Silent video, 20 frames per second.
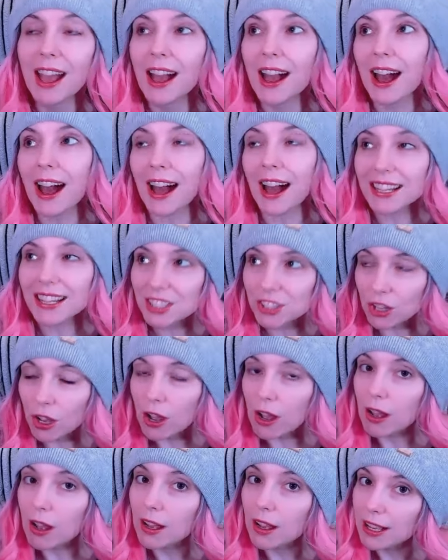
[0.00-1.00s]
I saw
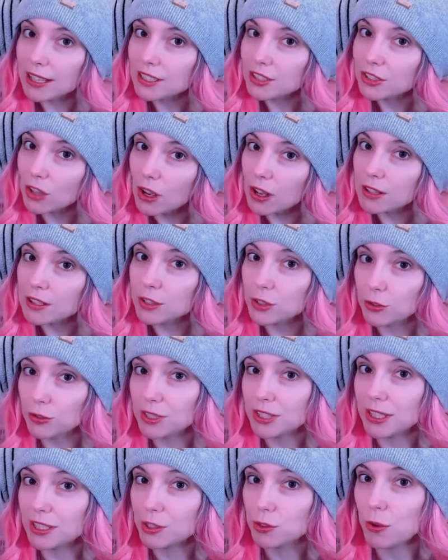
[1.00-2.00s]
I saw the
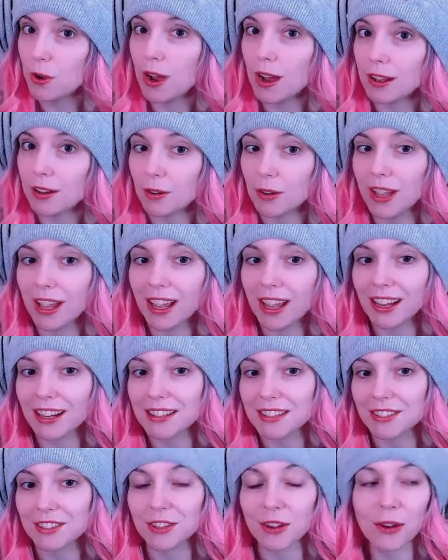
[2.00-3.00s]
Suicide Squad,
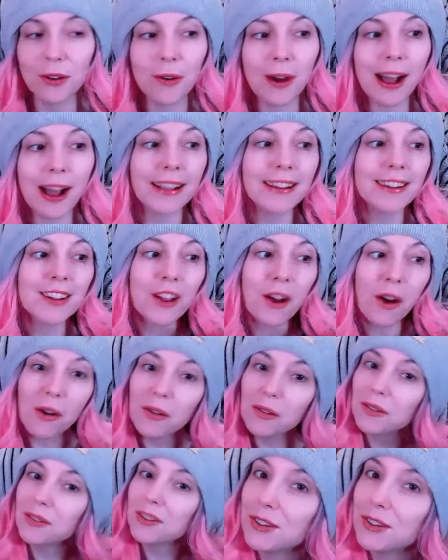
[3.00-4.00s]
okay, so I
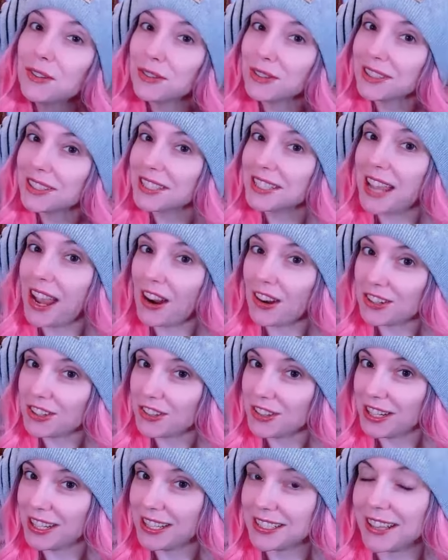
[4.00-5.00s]
know his
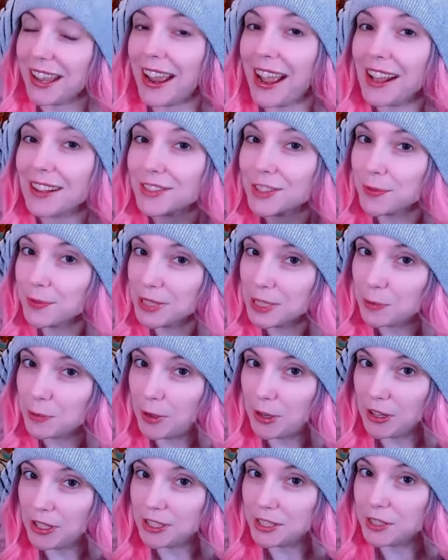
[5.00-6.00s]
character is. I have some
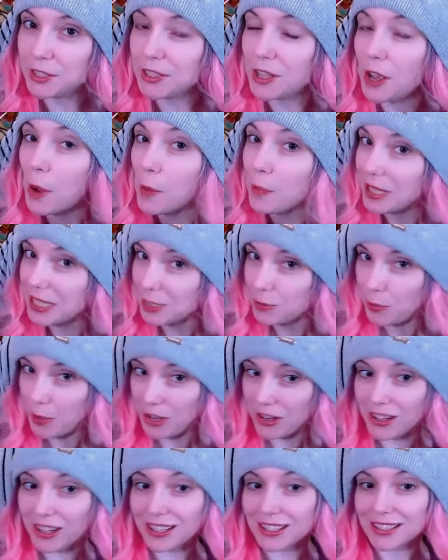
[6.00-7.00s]
experience, some
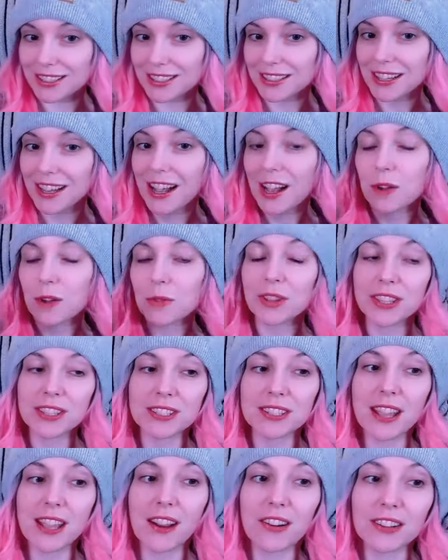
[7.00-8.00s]
experience with
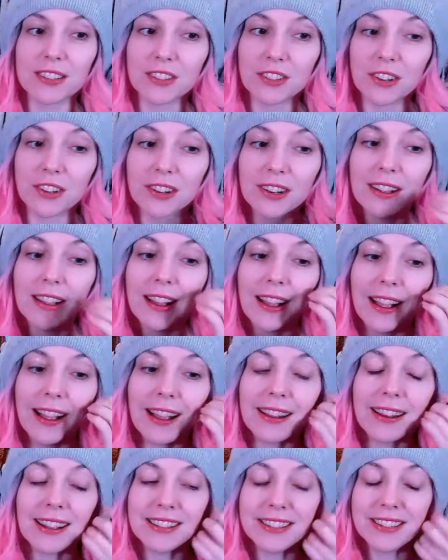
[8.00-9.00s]
his character,
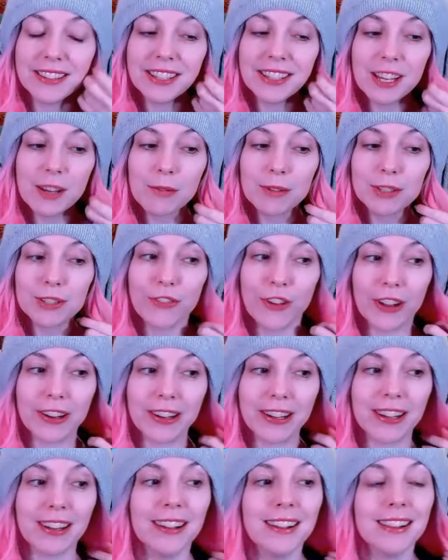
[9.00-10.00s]
and I did think he was
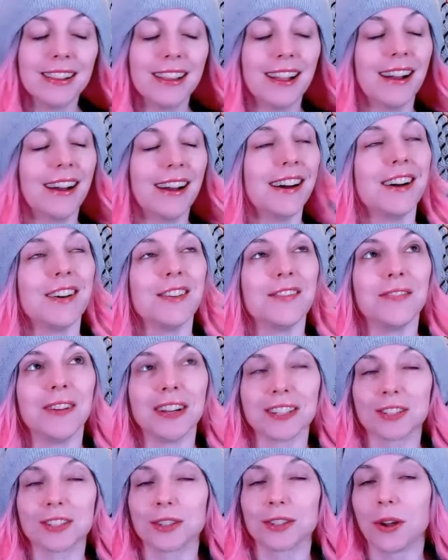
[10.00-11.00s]
funny. Um,
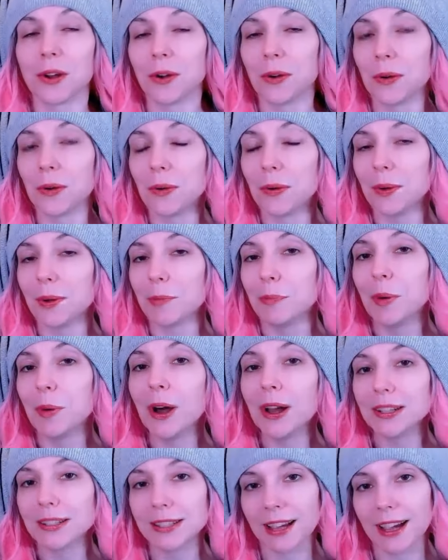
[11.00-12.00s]
so,
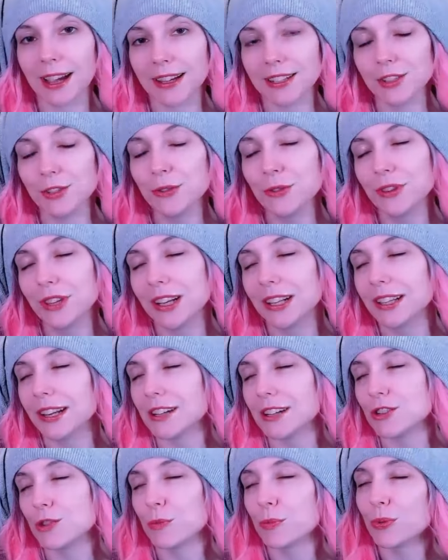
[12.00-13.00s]
but I do think that
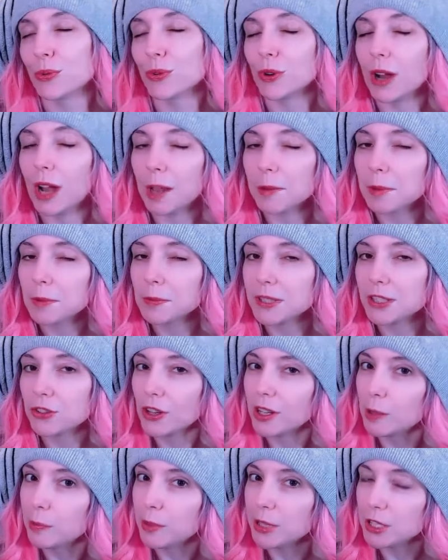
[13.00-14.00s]
I should probably
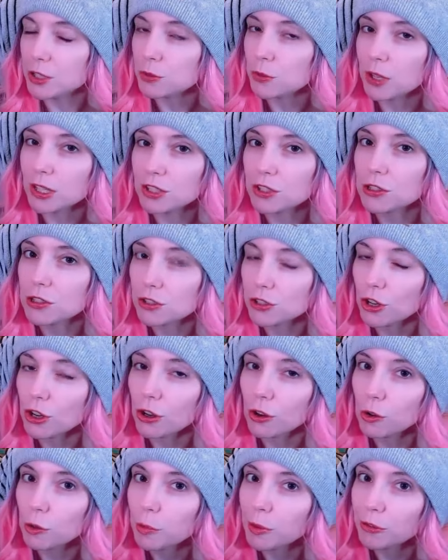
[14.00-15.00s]
try to binge watch the
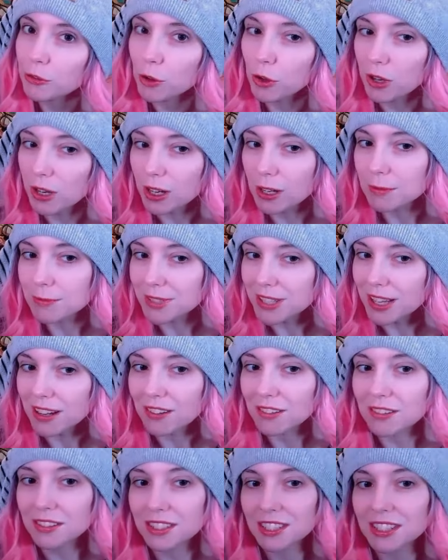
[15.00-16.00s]
show before he comes
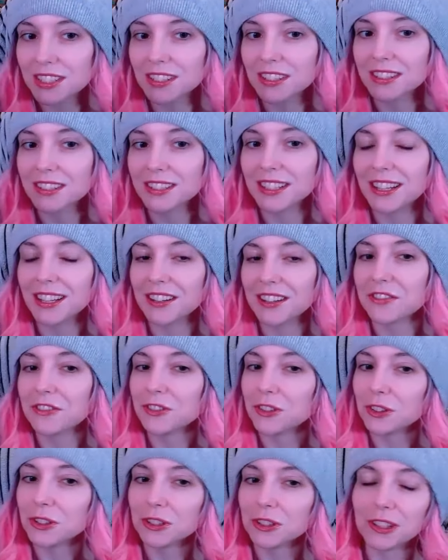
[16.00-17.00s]
out to, to get a
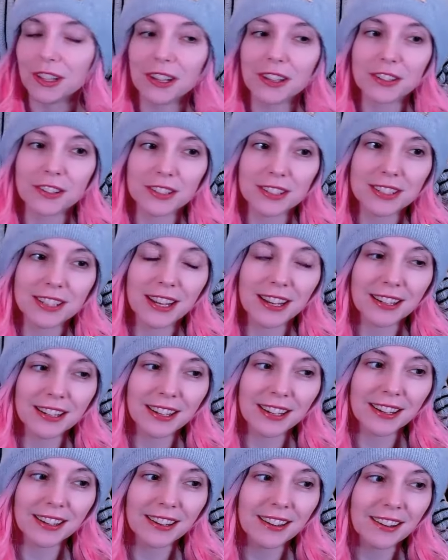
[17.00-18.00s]
full
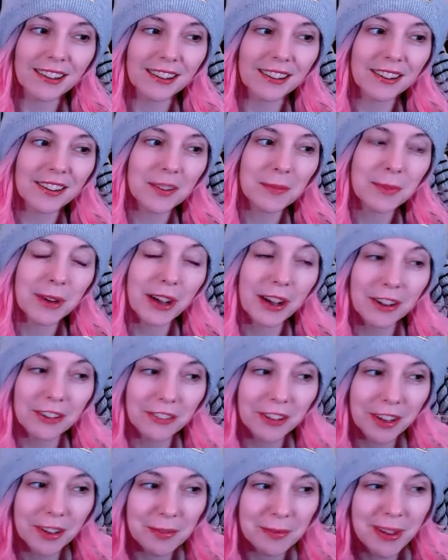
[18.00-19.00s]
understanding um,
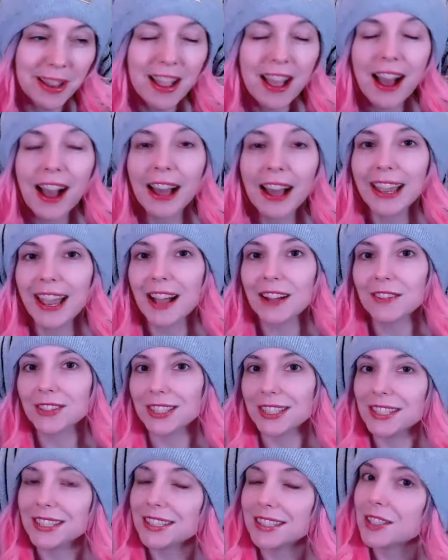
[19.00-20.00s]
of him. I have
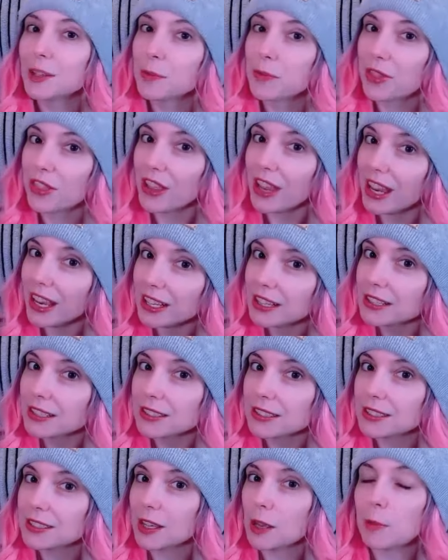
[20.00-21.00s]
seen some
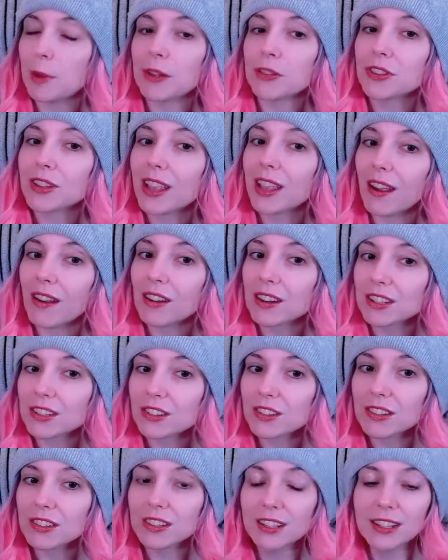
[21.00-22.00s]
things about the
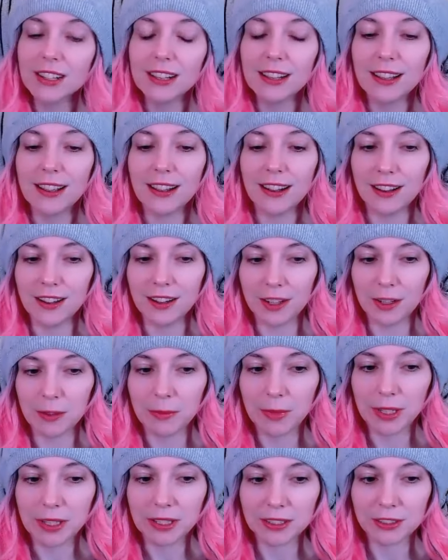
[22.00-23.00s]
character,
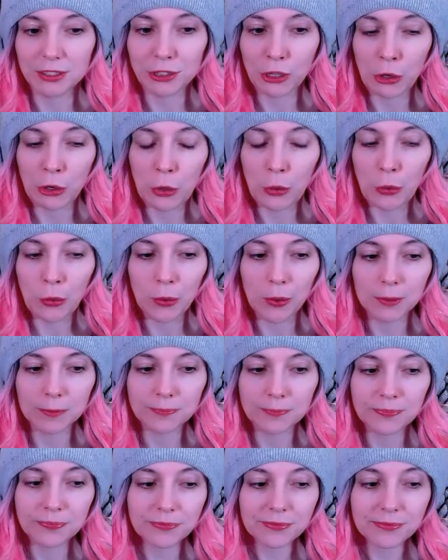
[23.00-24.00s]
um, so
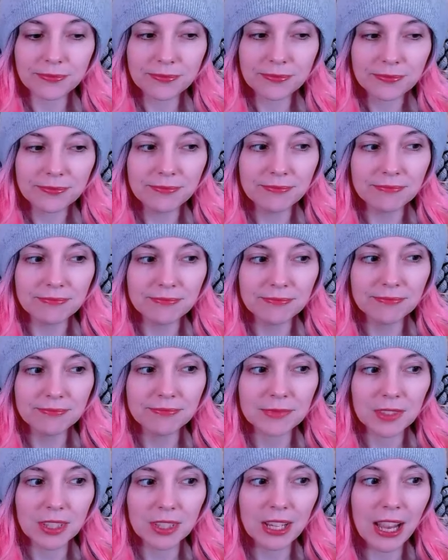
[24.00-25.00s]

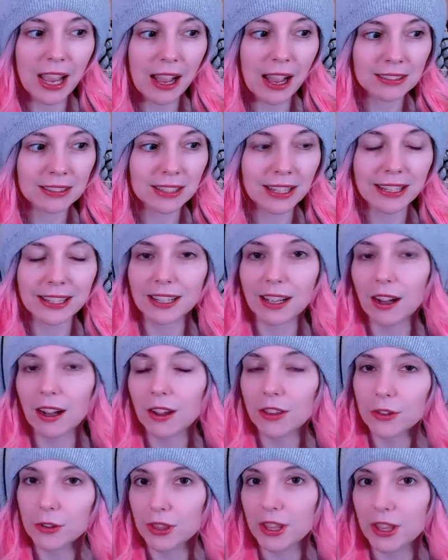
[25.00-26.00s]
yeah, like
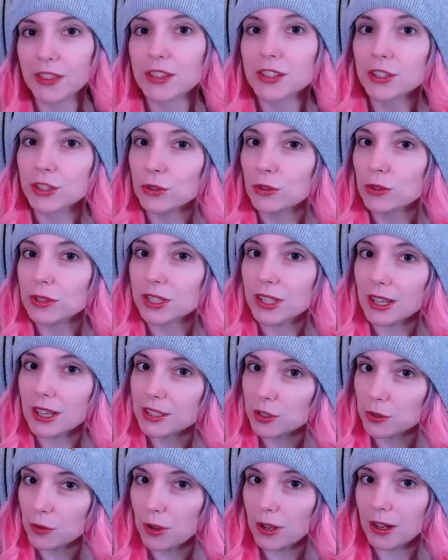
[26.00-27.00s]
other than the
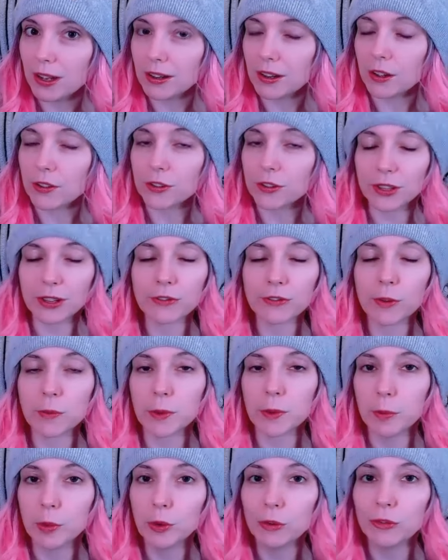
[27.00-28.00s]
Suicide Squad, other than from
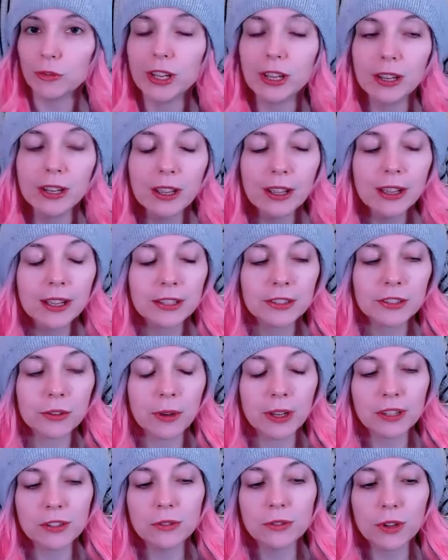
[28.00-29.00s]
the movie. So
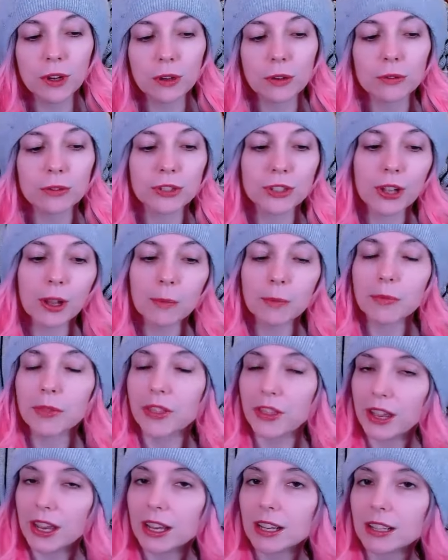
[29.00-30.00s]
I do know some
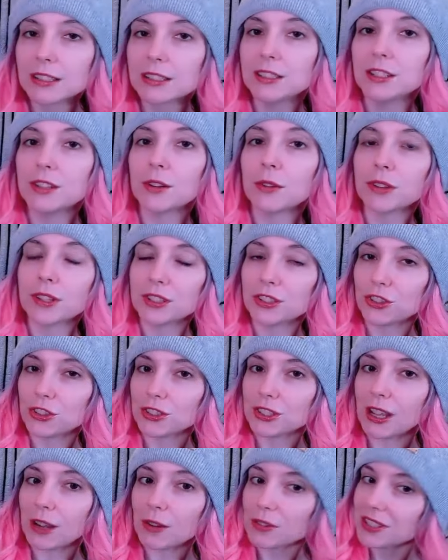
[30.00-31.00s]
things, you know, that's
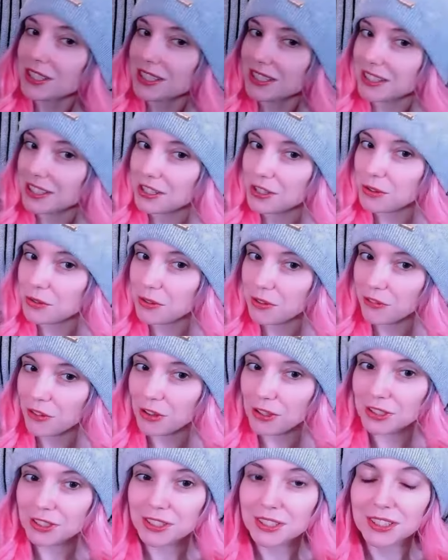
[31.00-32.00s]
just out in the
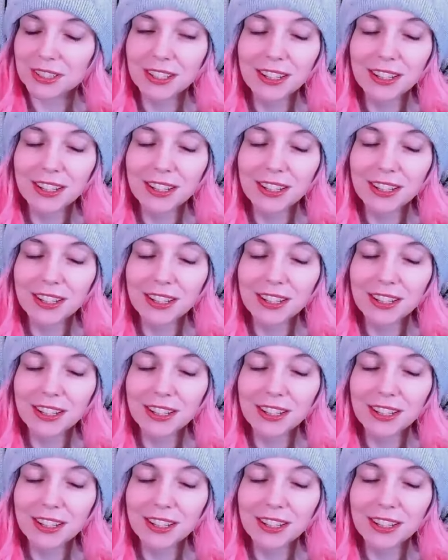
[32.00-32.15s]
universe.